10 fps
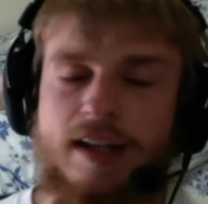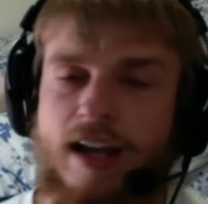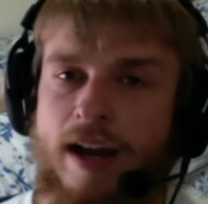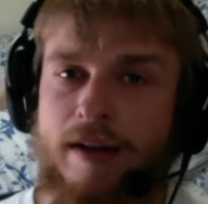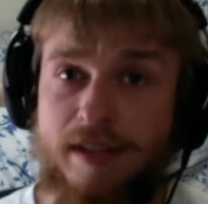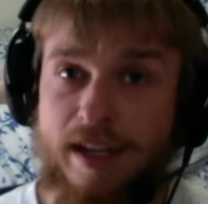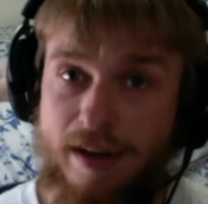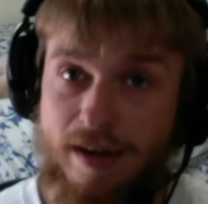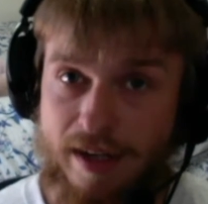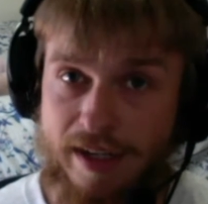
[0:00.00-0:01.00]
I was like,
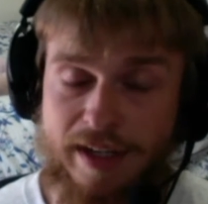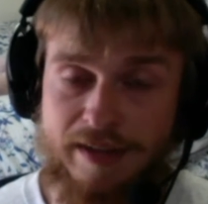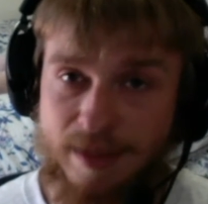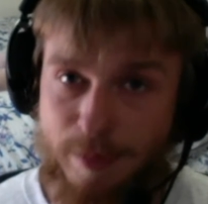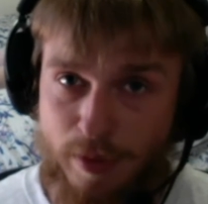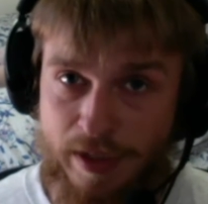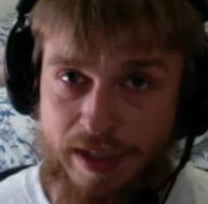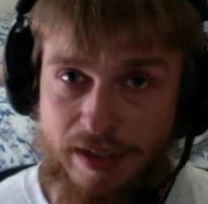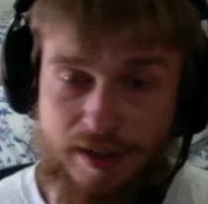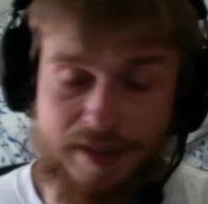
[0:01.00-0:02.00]
alright, get to the point
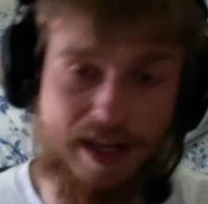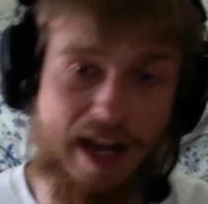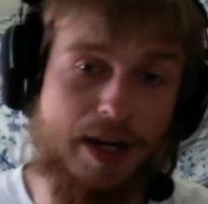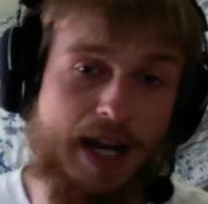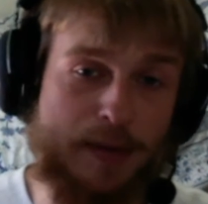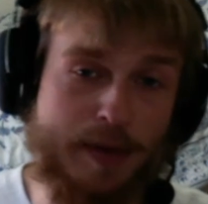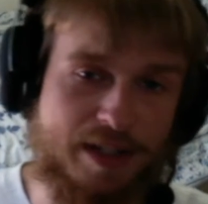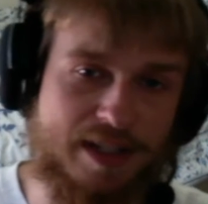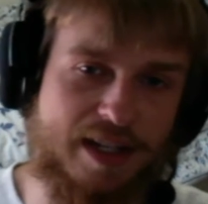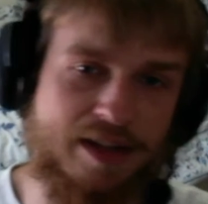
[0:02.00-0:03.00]
here, because I kind of
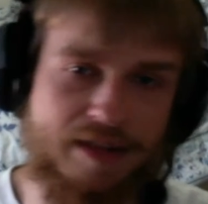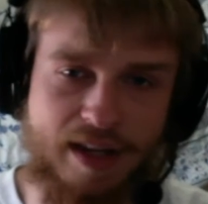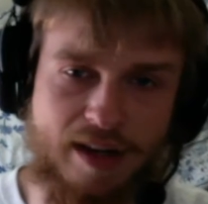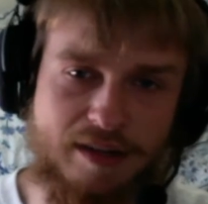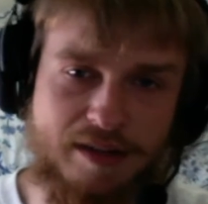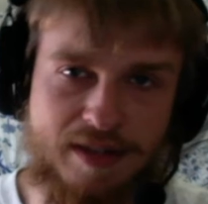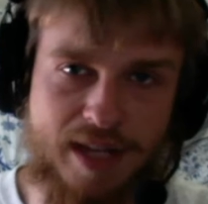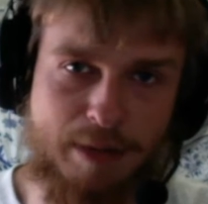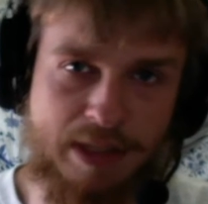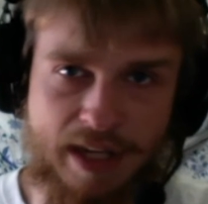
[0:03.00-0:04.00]
wanted to hear the characters
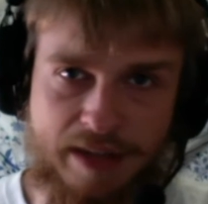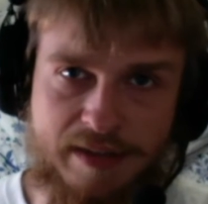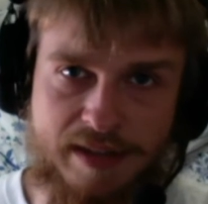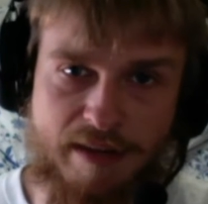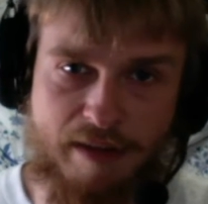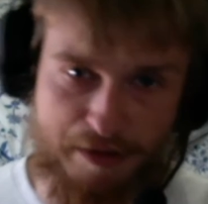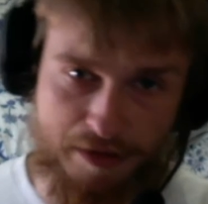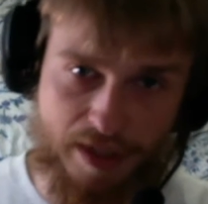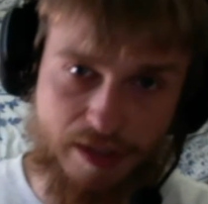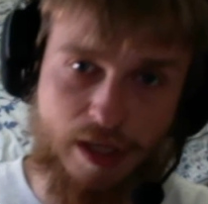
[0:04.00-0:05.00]
say what they had to say rather
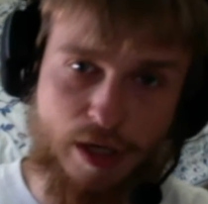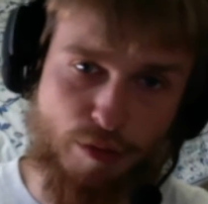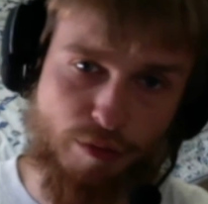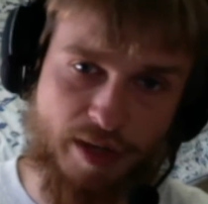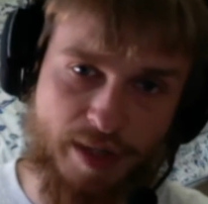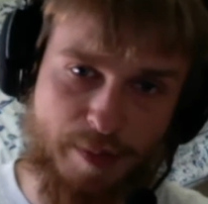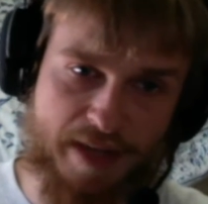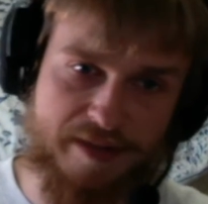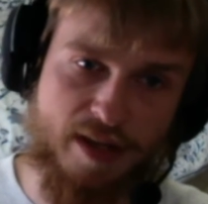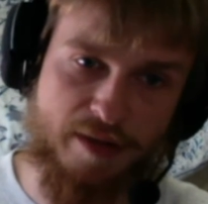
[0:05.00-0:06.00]
than read it
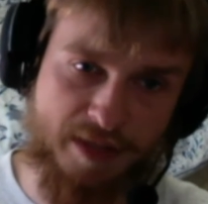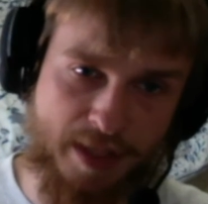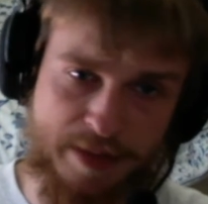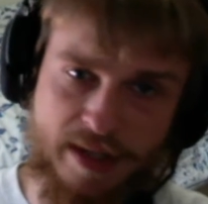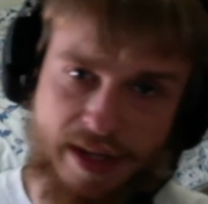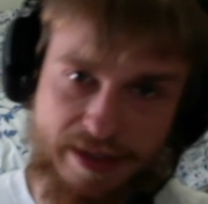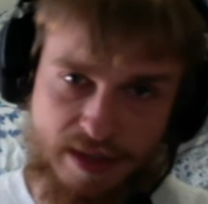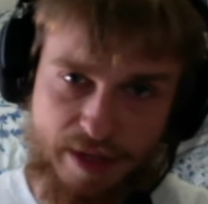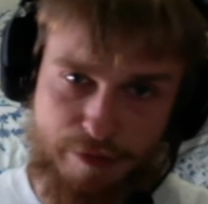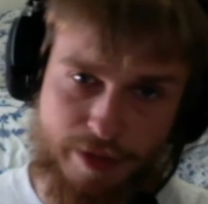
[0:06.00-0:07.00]
myself, skip the next
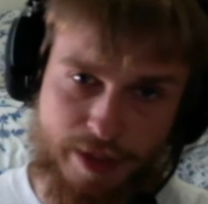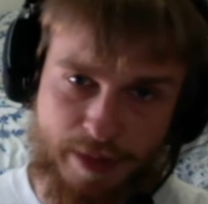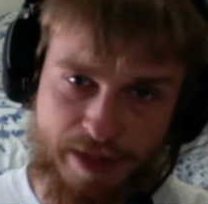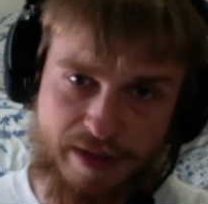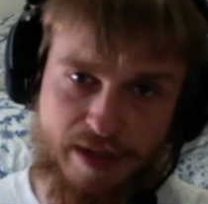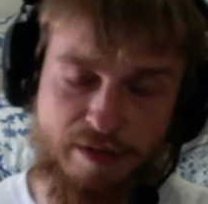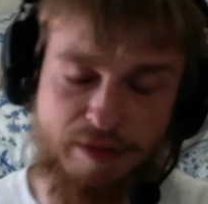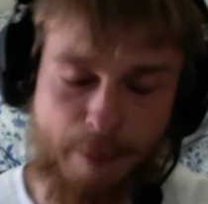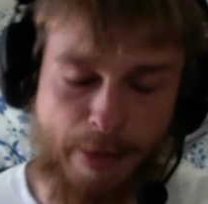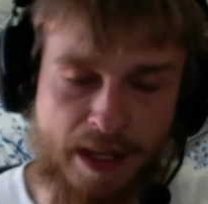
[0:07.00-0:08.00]
line, read it myself.
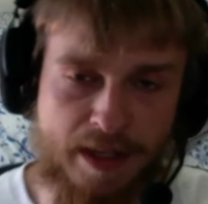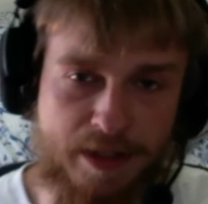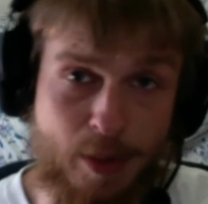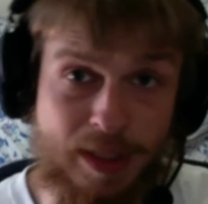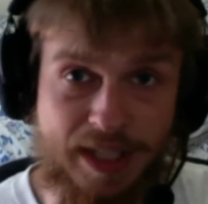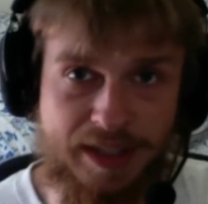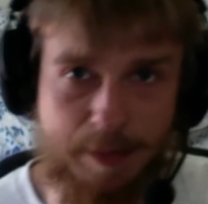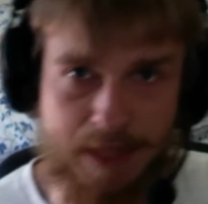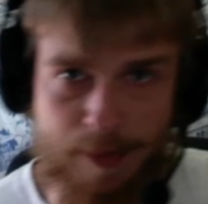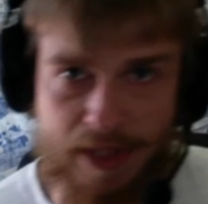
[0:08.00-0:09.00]
So I let them
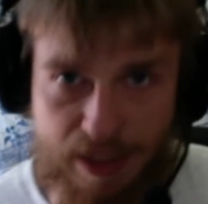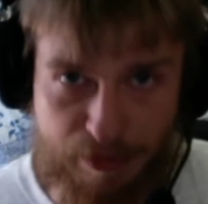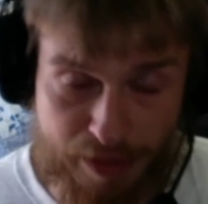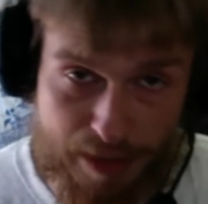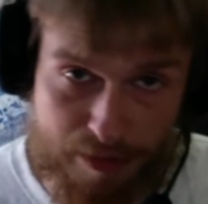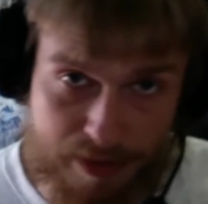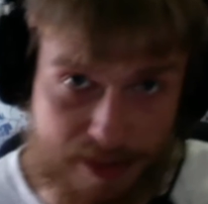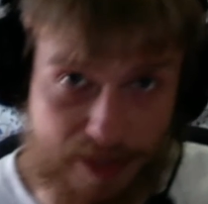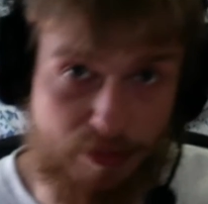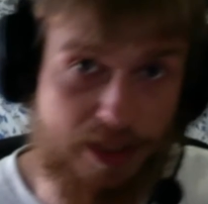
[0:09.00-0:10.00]
speak, and for that reason
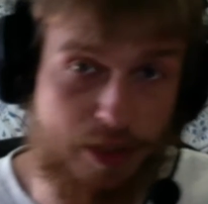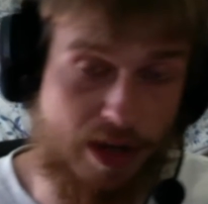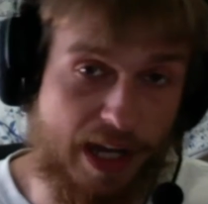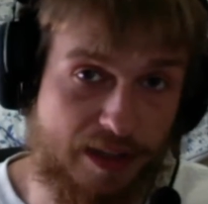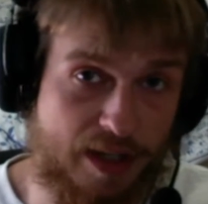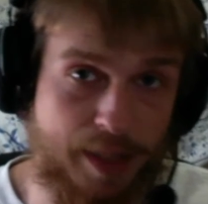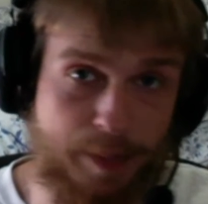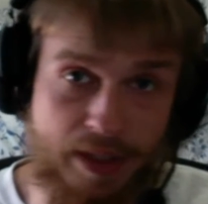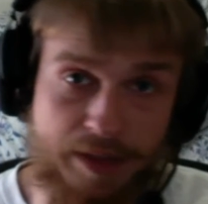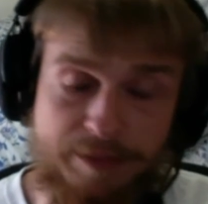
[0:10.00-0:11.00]
it really dragged on a
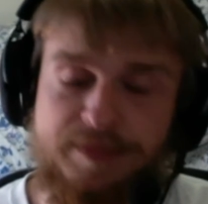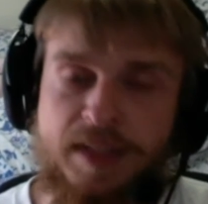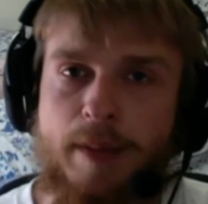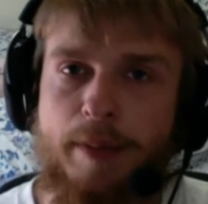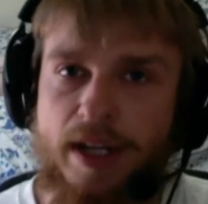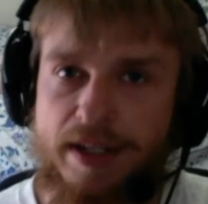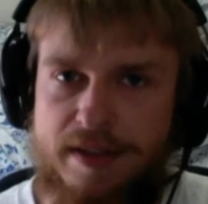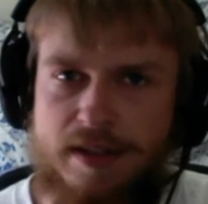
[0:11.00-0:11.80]
bit. But